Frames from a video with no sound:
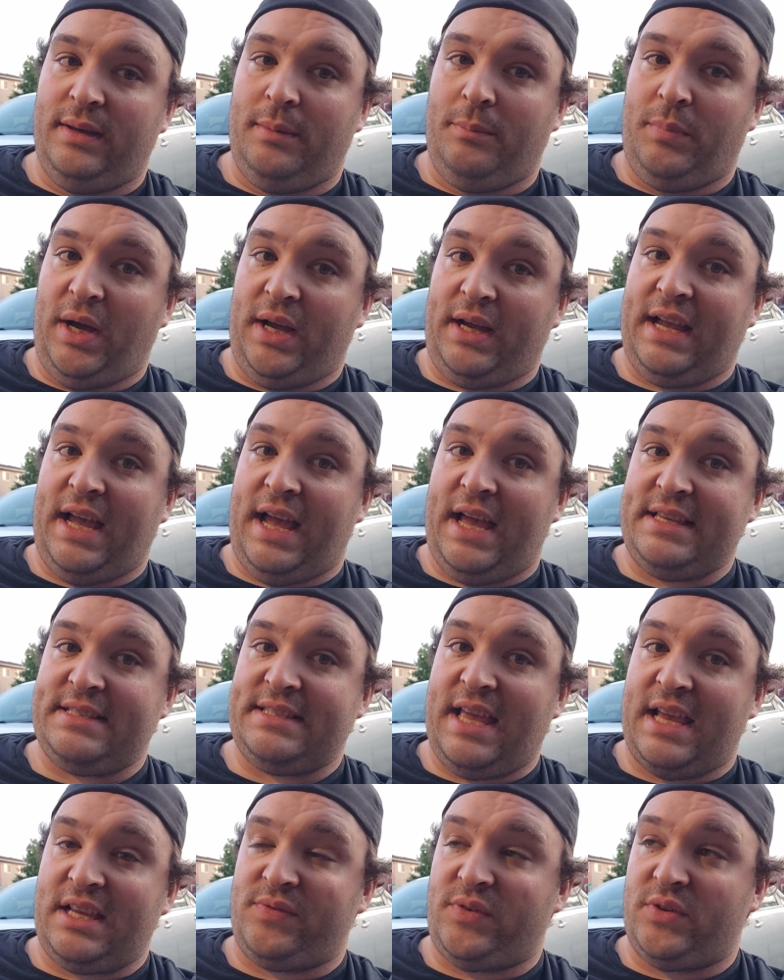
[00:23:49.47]
But guys,
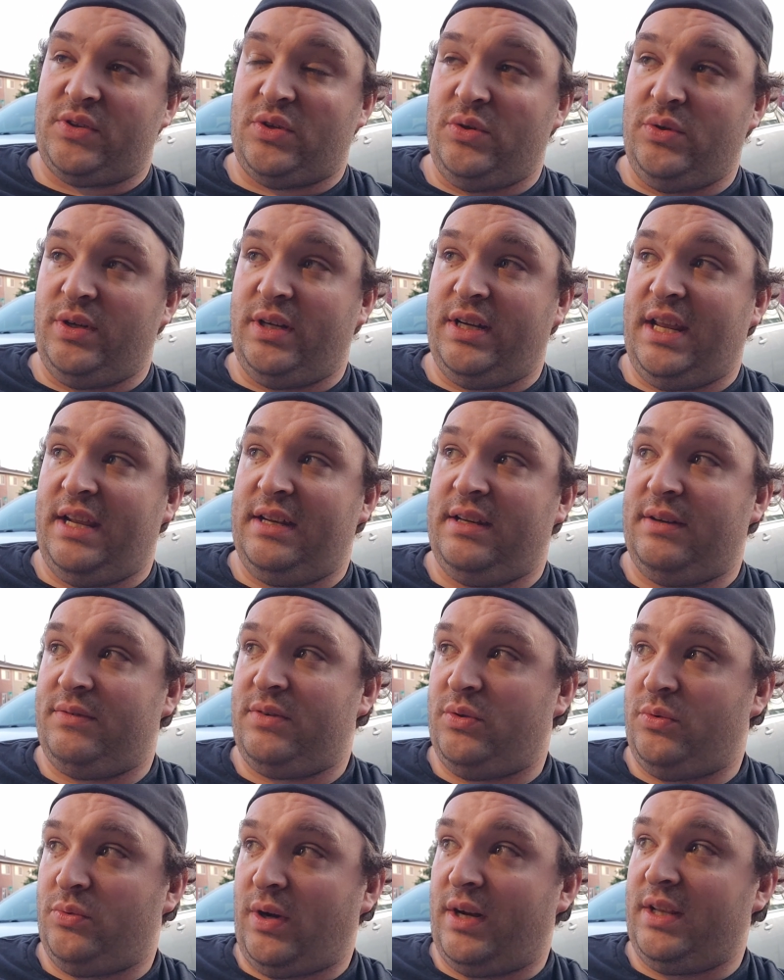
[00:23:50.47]
thanks for tuning in
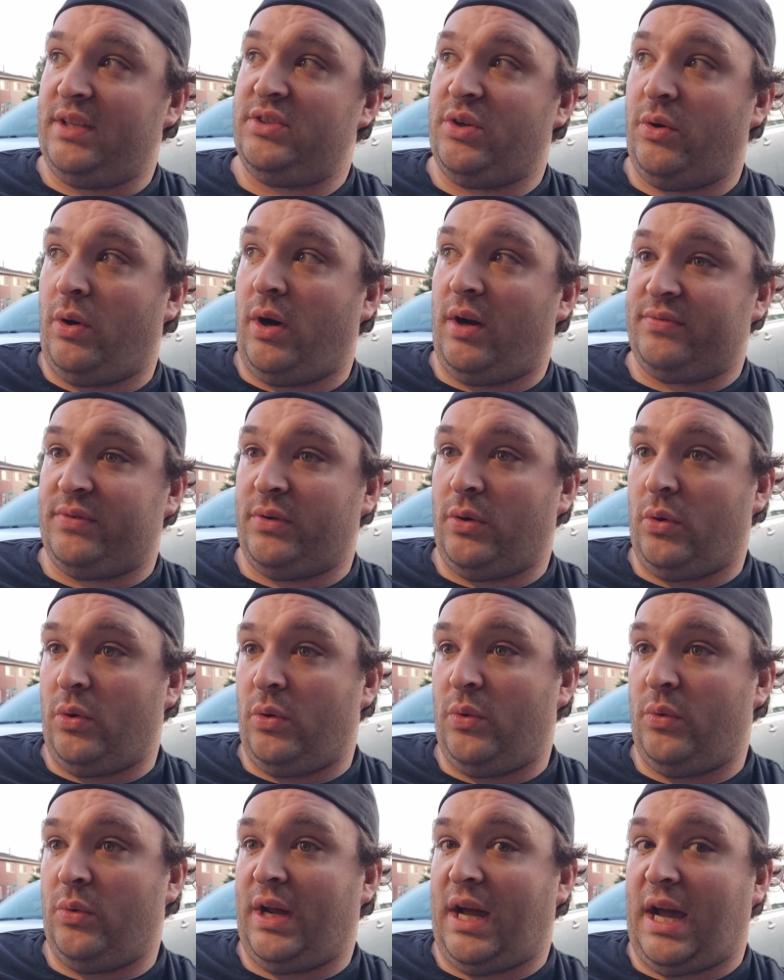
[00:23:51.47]
to Running Joe
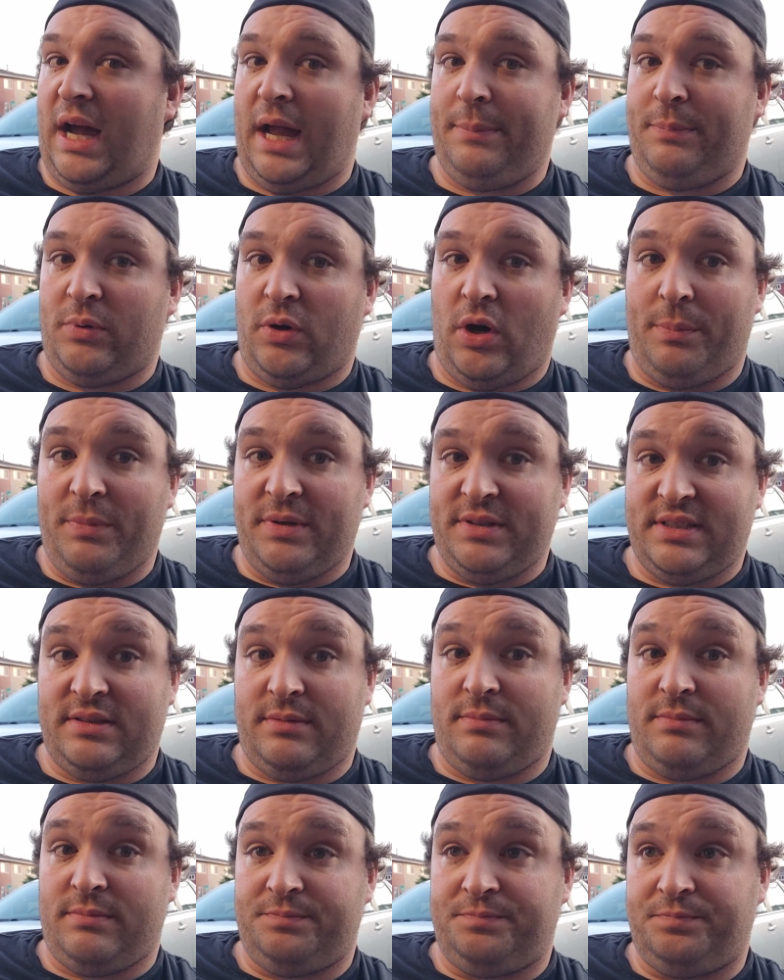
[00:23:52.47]
Off-Road. I promise
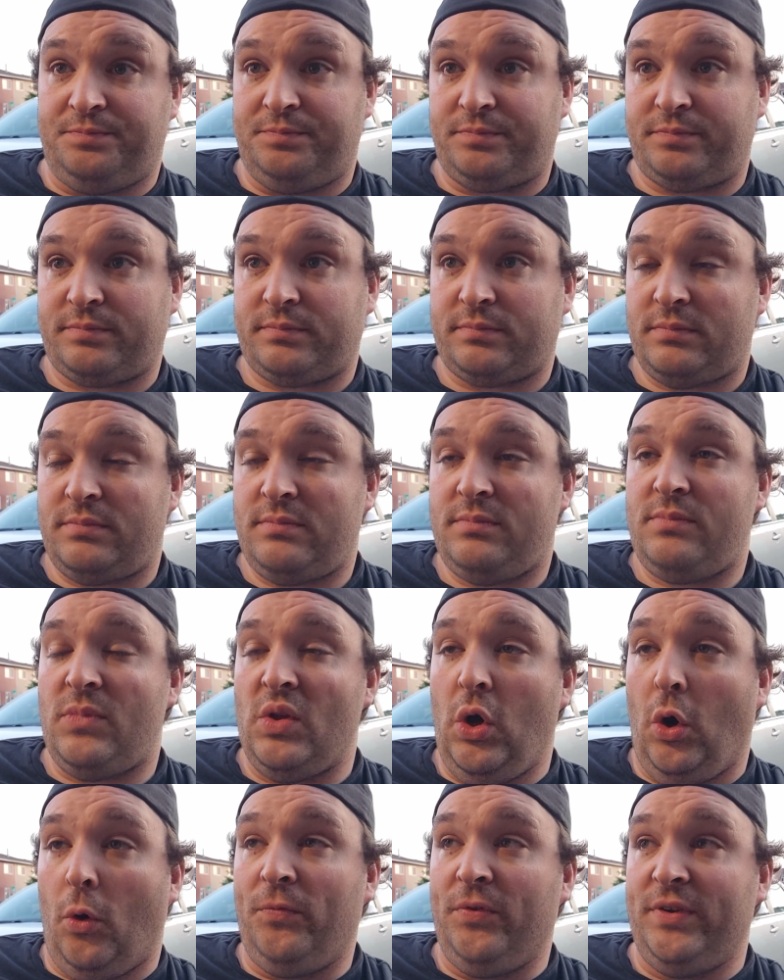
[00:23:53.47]

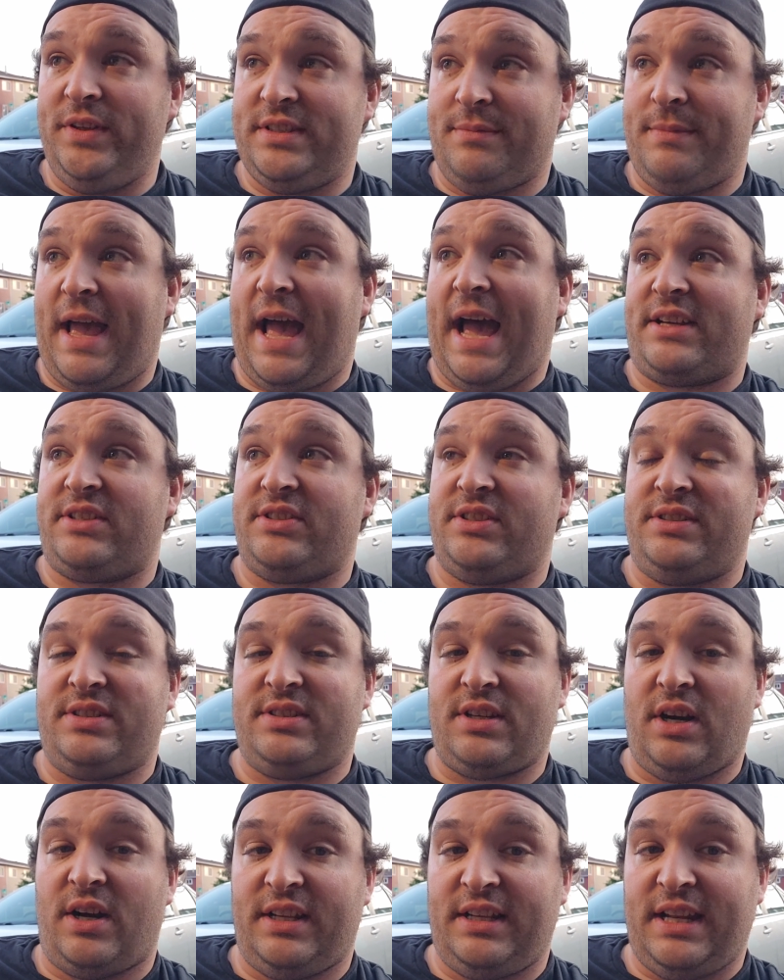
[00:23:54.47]
hopefully some action
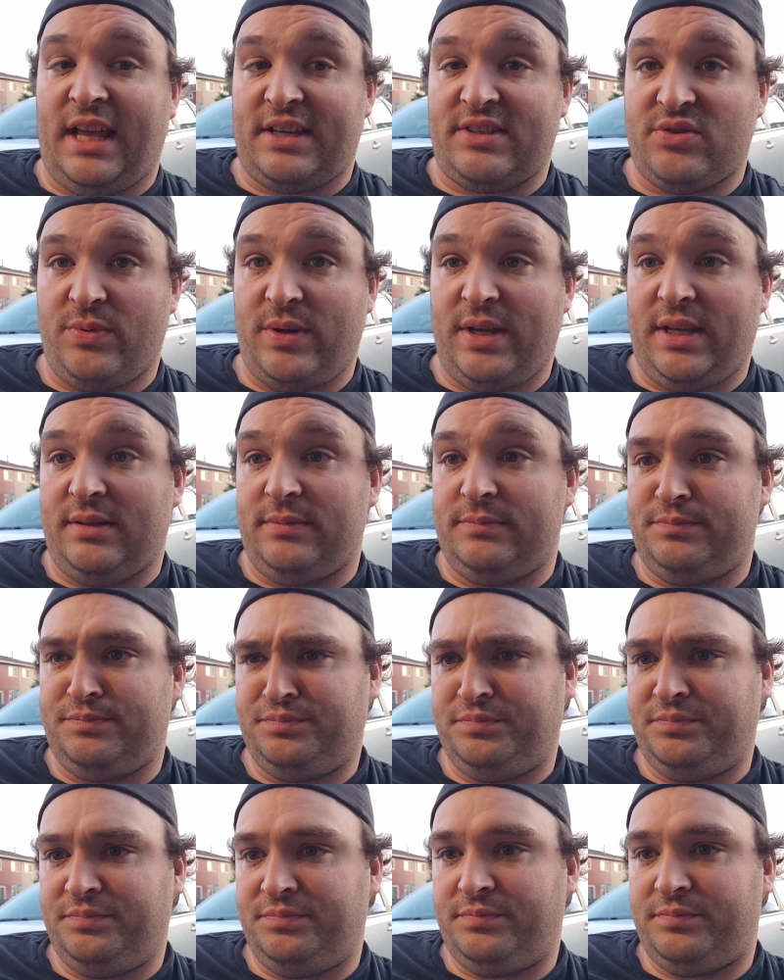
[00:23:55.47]
starting next week.
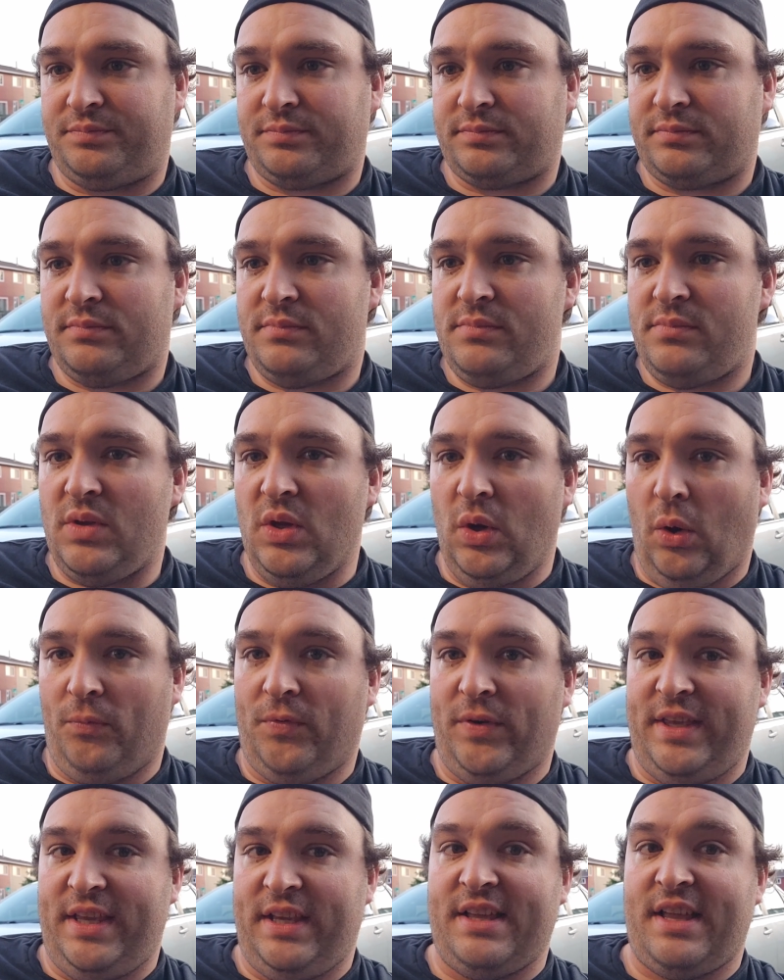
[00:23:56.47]

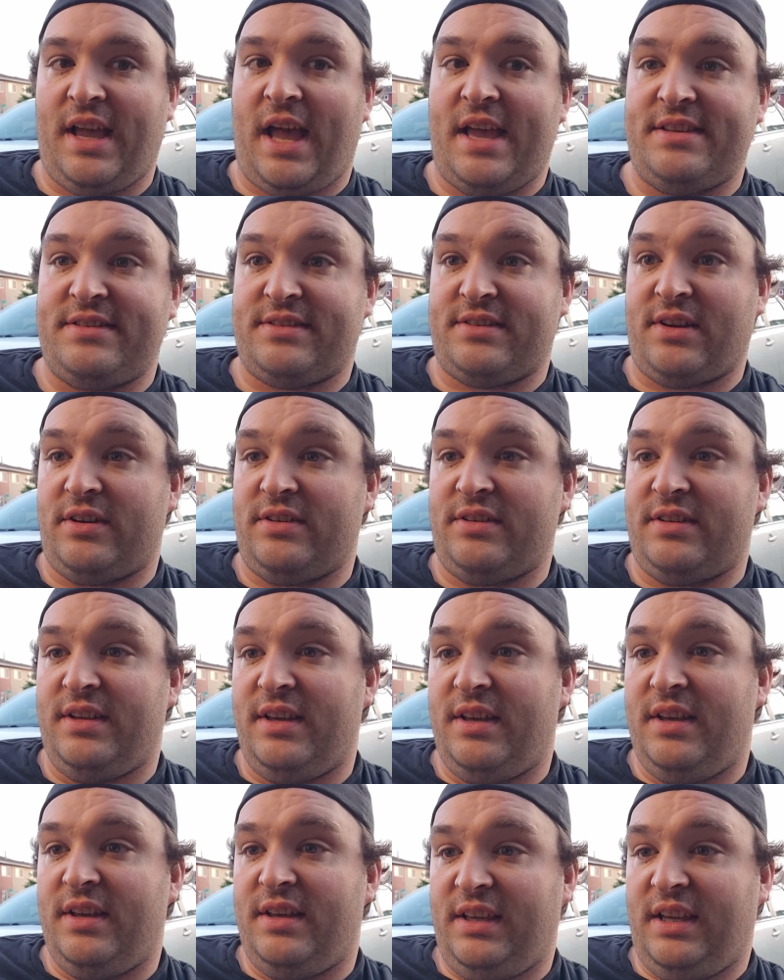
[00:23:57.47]
Hopefully you guys
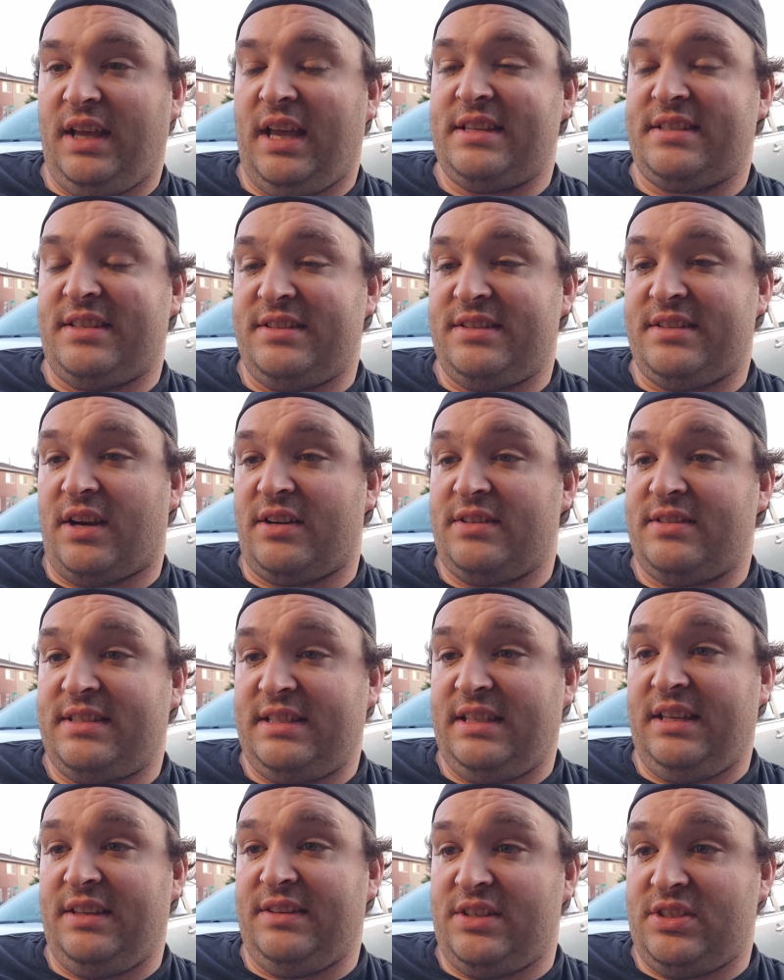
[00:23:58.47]
can start
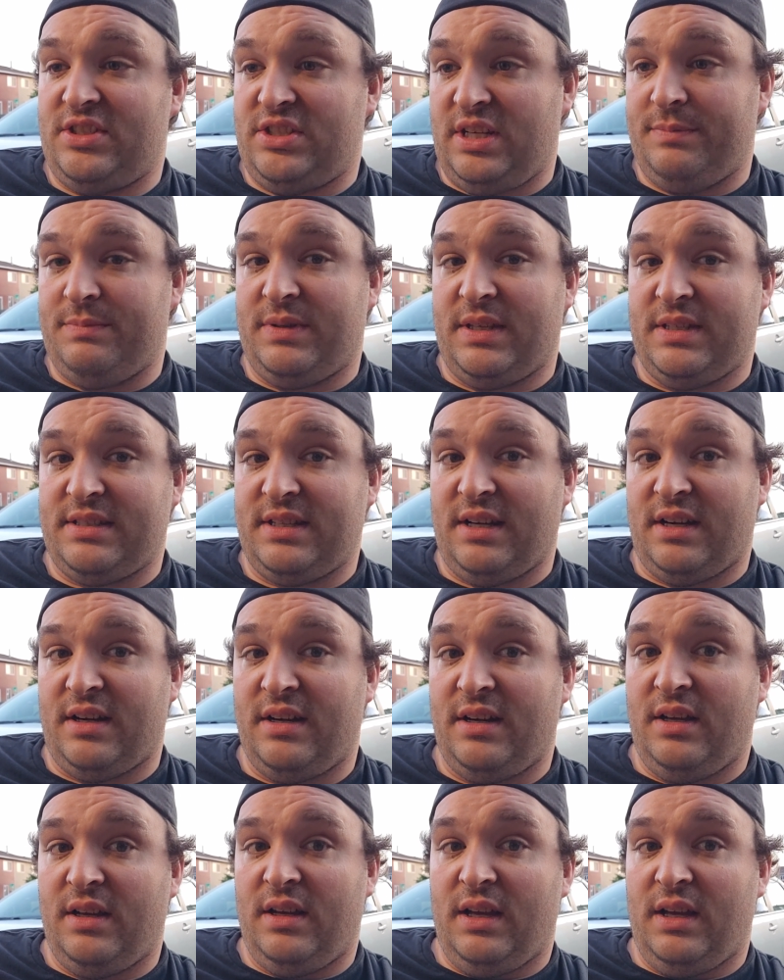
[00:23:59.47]
seeing the Jeep this year.